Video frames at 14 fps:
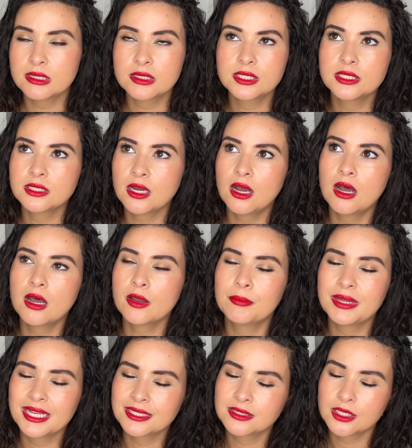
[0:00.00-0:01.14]
Dior
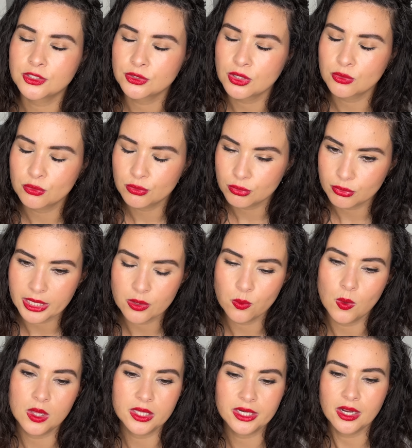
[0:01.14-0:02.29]
makes such great
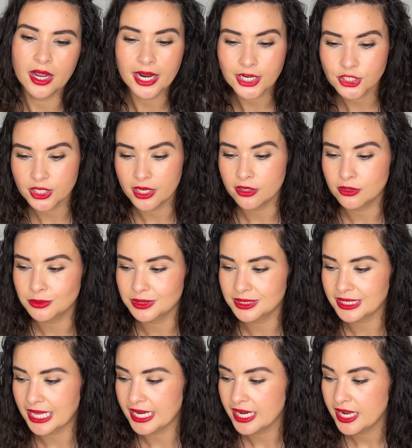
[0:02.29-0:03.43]
quality eyeshadows
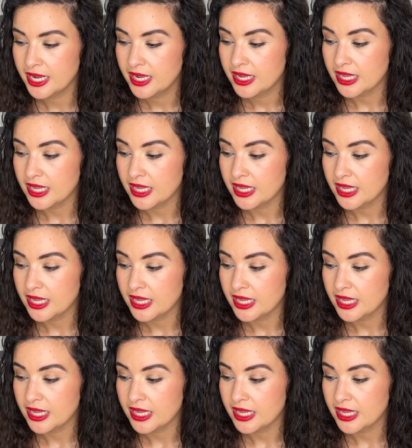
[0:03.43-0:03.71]
that